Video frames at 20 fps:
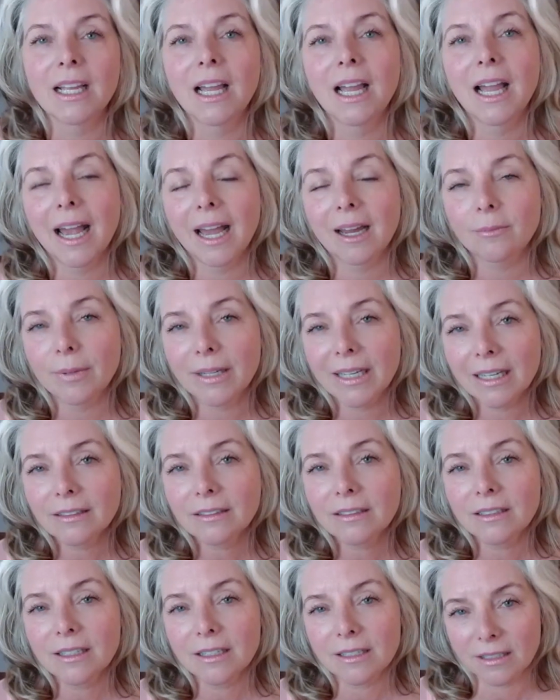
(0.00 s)
And begin
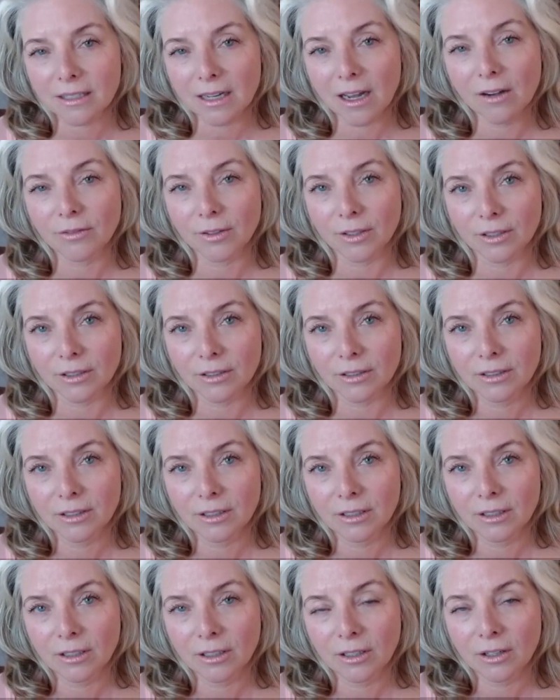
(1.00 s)
to discover
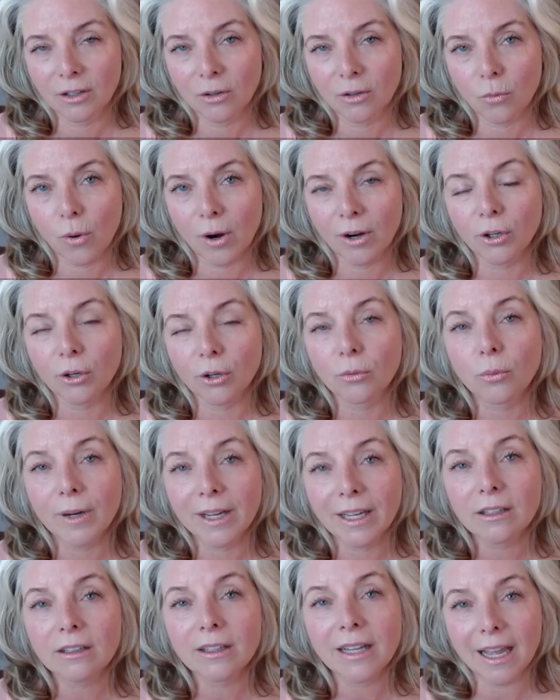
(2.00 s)
where your
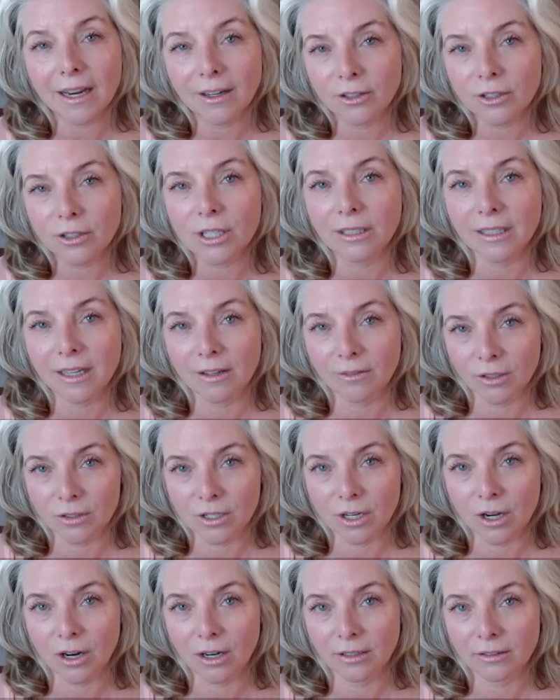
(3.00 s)
real energy levels
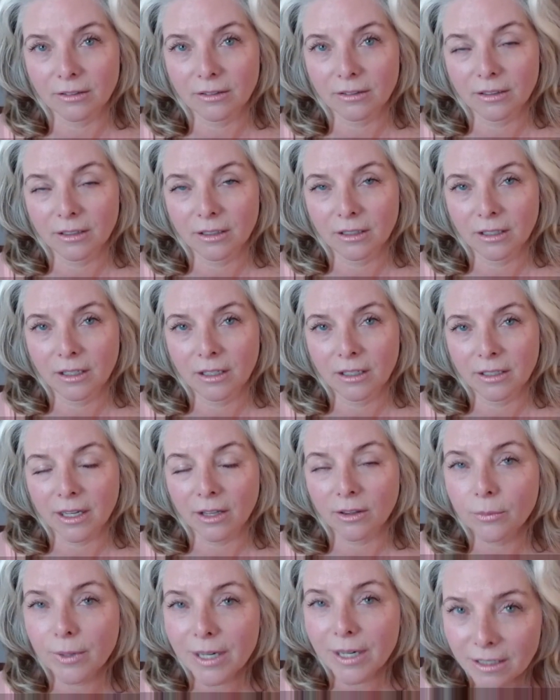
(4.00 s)
are. Now,
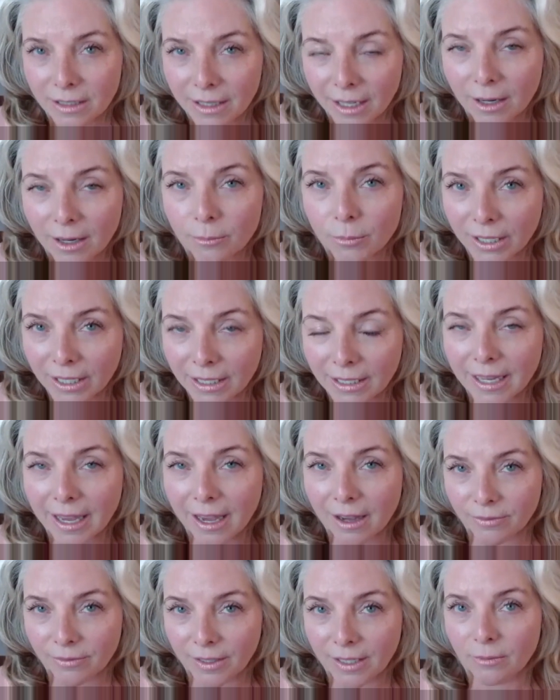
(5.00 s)
the reason that I'm bringing
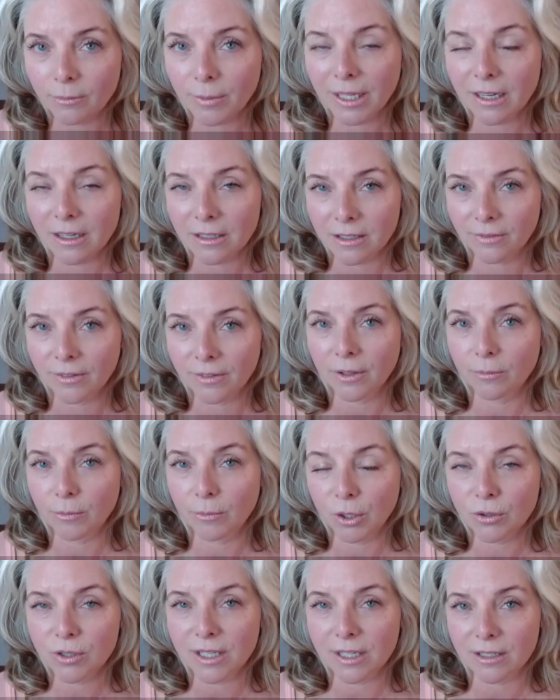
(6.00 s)
caffeine because of the
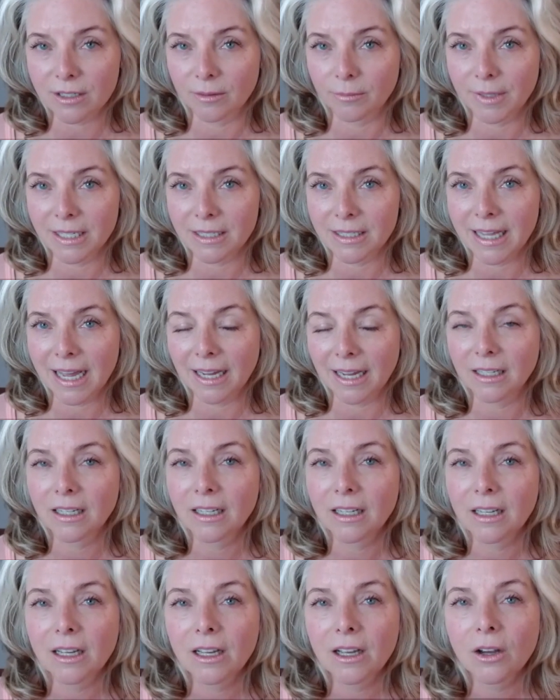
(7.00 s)
immune system is that
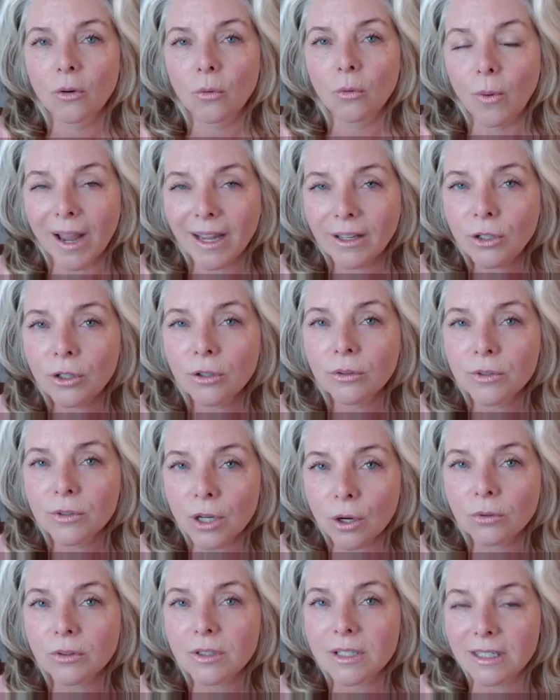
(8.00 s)
when you
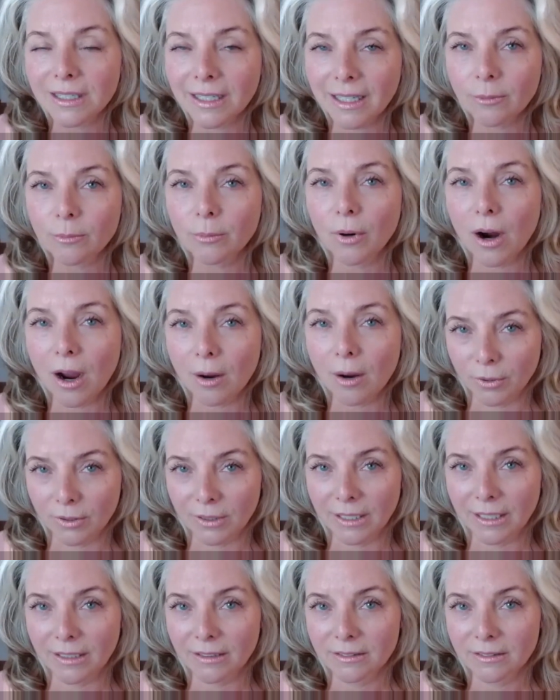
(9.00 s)
don't sleep properly,